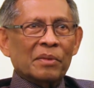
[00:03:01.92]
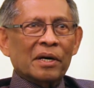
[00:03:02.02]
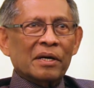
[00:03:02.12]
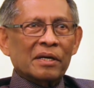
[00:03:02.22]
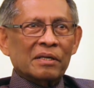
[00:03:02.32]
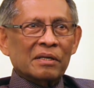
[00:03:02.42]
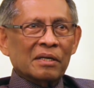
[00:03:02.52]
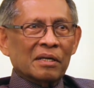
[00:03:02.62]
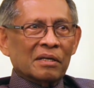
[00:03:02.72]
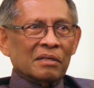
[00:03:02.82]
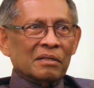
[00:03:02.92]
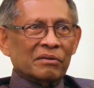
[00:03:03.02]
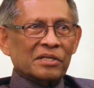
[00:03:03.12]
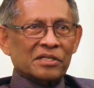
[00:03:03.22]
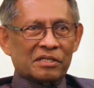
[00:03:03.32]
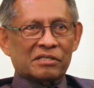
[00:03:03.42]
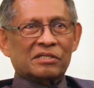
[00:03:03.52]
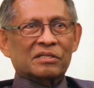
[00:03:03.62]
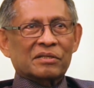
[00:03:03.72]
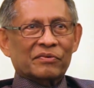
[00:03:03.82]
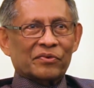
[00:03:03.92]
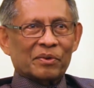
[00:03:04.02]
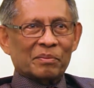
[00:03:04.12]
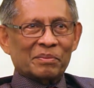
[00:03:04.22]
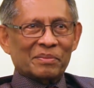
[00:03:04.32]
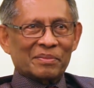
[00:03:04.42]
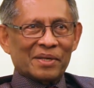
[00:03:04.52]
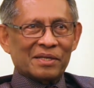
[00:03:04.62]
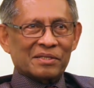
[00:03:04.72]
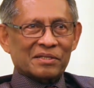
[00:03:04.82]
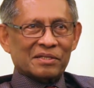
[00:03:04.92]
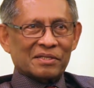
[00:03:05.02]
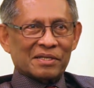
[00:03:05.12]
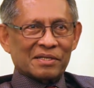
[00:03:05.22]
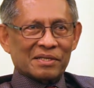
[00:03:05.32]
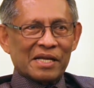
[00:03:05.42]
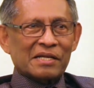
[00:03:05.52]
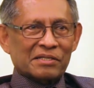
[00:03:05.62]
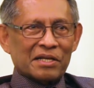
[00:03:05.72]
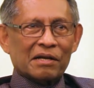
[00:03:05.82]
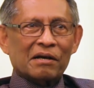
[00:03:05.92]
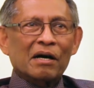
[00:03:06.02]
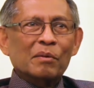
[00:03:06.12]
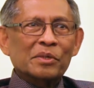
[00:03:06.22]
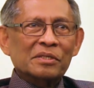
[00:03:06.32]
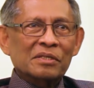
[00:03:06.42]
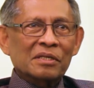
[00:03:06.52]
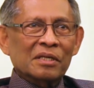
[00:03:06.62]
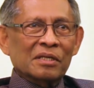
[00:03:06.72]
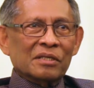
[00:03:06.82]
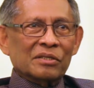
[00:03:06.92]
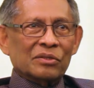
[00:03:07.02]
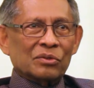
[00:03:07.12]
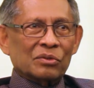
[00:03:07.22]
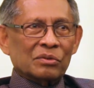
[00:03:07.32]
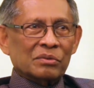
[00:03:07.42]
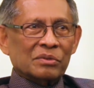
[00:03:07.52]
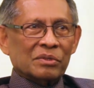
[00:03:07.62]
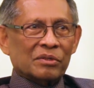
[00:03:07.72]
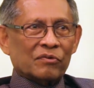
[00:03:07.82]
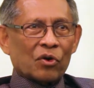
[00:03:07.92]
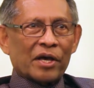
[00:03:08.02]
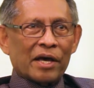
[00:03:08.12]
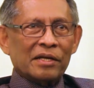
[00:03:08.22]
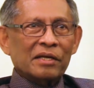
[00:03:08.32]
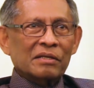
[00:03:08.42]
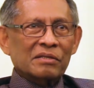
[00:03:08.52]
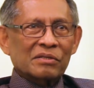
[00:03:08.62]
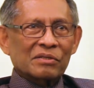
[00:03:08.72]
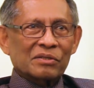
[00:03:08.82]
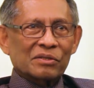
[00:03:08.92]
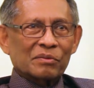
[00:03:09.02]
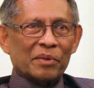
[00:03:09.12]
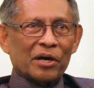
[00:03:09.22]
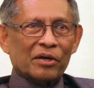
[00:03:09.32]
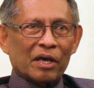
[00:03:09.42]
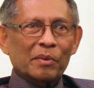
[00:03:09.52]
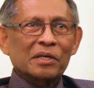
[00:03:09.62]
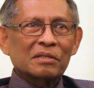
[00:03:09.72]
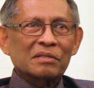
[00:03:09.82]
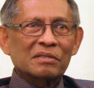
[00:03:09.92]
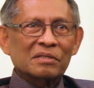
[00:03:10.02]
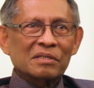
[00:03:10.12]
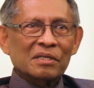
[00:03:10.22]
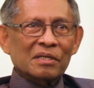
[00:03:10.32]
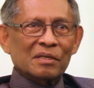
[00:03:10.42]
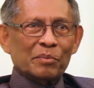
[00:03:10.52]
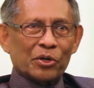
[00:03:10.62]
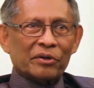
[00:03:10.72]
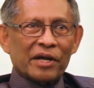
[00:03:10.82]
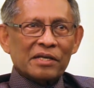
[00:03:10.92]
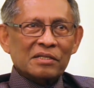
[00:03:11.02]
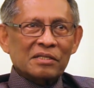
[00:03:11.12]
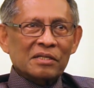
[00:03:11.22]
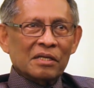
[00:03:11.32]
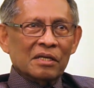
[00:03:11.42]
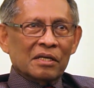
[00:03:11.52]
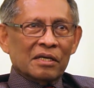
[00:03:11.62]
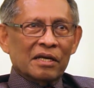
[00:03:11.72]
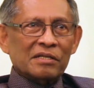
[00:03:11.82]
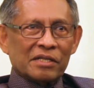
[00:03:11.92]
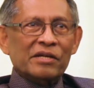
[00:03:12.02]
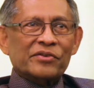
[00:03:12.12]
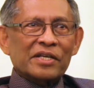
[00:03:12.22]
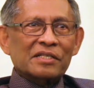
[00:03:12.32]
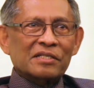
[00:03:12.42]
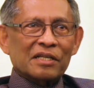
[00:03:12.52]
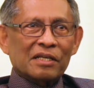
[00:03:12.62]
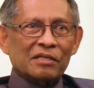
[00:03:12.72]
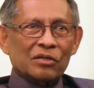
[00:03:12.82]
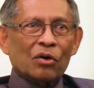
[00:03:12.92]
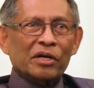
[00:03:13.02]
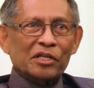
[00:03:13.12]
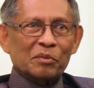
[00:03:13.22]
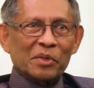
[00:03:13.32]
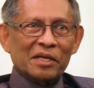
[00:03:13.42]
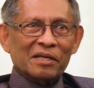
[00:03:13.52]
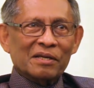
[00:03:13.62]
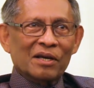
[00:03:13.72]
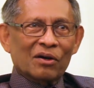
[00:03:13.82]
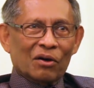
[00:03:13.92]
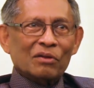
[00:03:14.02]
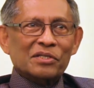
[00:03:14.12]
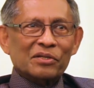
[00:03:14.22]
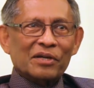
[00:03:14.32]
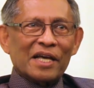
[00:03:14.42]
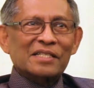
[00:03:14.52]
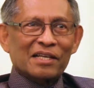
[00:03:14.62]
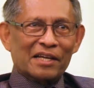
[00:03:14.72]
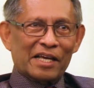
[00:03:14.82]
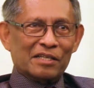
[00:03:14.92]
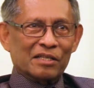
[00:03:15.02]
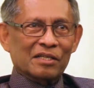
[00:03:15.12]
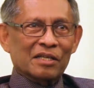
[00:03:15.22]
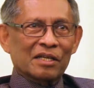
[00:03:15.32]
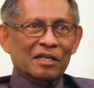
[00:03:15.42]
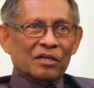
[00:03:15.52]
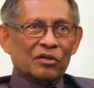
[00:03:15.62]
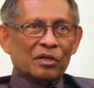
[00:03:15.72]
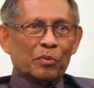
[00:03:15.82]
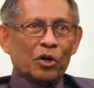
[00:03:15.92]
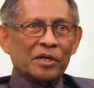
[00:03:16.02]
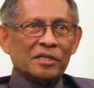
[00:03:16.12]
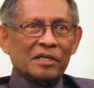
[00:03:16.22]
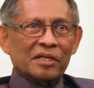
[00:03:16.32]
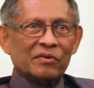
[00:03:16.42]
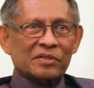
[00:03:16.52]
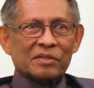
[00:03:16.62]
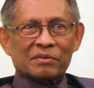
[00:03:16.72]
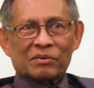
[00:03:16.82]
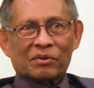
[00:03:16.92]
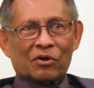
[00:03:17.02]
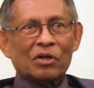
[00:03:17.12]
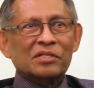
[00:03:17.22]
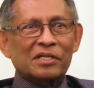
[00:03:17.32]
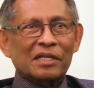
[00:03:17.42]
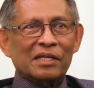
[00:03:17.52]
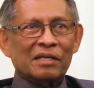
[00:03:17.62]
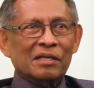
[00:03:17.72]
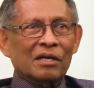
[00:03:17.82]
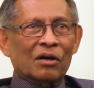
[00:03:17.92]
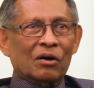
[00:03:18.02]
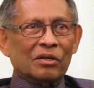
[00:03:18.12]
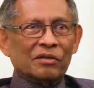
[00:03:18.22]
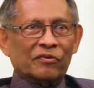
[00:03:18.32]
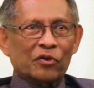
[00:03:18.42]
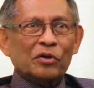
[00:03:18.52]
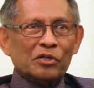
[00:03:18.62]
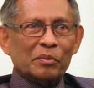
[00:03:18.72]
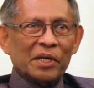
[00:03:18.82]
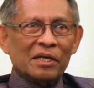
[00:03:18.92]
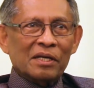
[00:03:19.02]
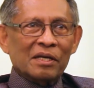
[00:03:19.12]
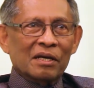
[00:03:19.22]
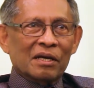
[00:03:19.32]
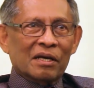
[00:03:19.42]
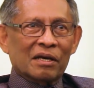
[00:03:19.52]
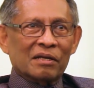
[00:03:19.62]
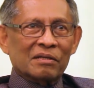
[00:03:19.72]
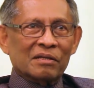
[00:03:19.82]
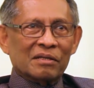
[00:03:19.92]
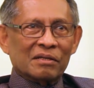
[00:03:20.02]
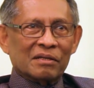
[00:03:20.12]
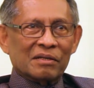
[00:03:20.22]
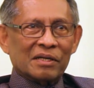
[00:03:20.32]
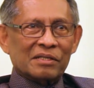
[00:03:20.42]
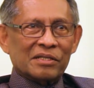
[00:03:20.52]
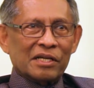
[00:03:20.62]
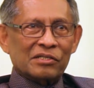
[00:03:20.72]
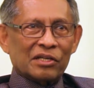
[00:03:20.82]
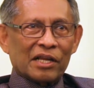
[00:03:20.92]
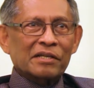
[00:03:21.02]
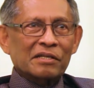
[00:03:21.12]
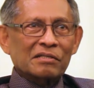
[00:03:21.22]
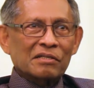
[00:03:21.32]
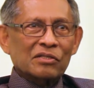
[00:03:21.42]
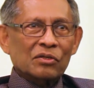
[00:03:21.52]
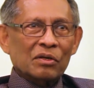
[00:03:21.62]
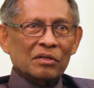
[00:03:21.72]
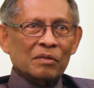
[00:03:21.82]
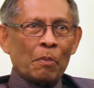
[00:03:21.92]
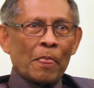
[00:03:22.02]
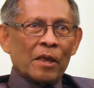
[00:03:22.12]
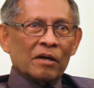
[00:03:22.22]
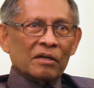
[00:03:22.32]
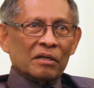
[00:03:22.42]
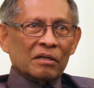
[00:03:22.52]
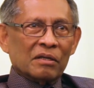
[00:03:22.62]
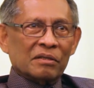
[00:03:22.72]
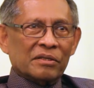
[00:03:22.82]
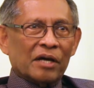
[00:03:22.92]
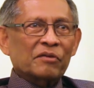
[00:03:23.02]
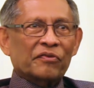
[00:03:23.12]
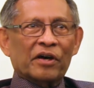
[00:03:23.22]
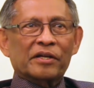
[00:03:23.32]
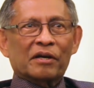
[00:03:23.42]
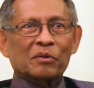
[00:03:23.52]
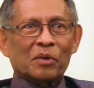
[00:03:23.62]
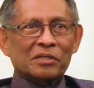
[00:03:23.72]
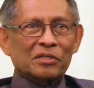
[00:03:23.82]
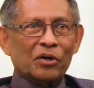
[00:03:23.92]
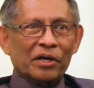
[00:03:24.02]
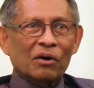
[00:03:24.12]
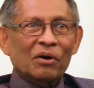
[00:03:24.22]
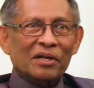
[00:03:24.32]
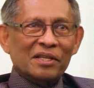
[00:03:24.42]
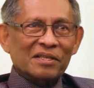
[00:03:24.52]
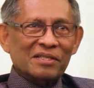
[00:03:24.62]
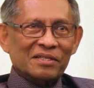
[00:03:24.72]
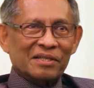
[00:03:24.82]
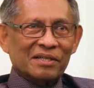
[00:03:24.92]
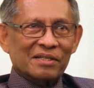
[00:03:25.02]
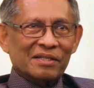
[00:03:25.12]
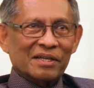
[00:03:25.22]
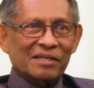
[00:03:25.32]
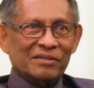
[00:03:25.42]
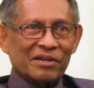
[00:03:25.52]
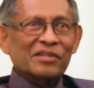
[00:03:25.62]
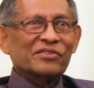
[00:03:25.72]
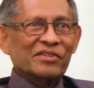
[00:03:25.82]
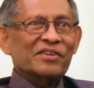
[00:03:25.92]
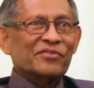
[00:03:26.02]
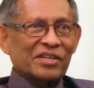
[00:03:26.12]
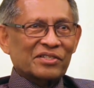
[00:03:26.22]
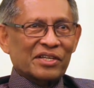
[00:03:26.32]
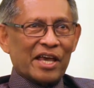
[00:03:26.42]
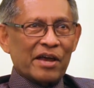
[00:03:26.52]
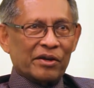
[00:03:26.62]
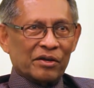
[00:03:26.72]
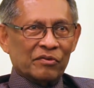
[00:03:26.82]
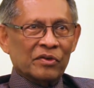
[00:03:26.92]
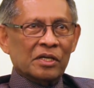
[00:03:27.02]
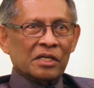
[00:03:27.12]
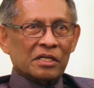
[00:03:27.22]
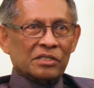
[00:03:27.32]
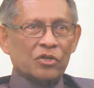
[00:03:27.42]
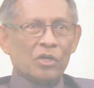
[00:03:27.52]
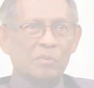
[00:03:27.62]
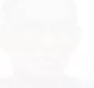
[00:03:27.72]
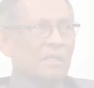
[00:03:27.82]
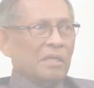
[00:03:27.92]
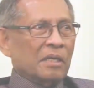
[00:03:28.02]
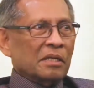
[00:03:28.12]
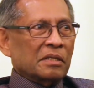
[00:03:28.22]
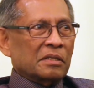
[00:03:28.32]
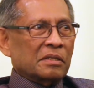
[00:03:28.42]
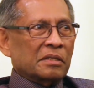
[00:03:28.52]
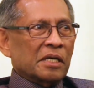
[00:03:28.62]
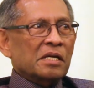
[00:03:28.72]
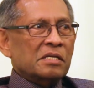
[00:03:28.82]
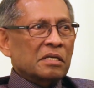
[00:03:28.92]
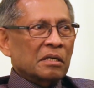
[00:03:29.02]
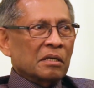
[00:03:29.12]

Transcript: my research from interstellar carbon to sort of organics to biochemicals progressed, his interest in talking to me also escalated to the point that he was constantly on the phone to me and exchanging letters and so on, trying to find out what's going on in this interesting area of astronomy. He did